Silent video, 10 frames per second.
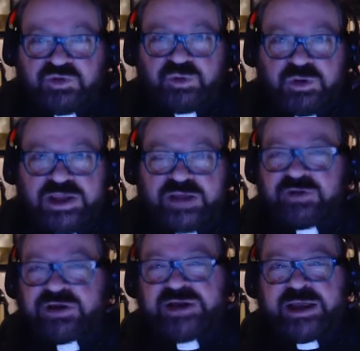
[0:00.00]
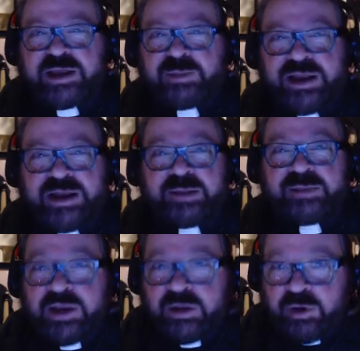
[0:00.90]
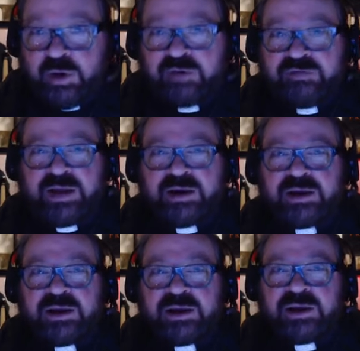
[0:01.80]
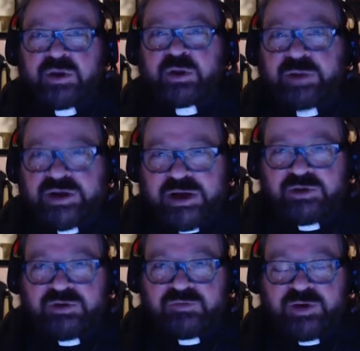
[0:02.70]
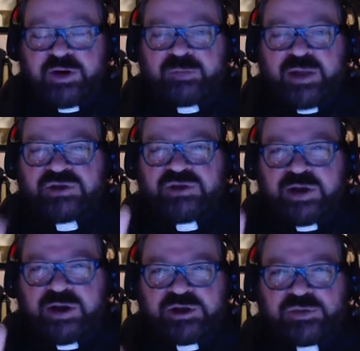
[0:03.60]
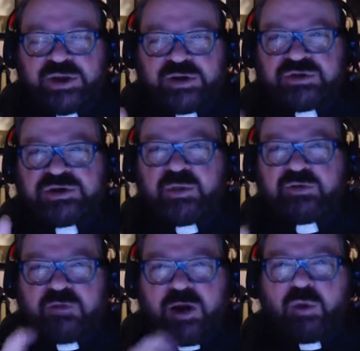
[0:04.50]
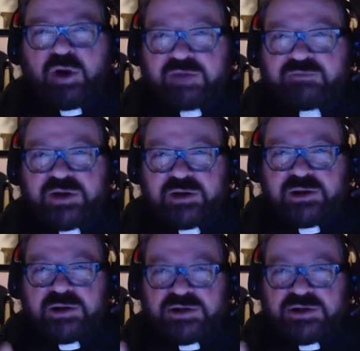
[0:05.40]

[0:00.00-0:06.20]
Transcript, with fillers: truly gifted psychic medium that you know of that you can reach out to for help. That's who you need to speak to. Someone far more gifted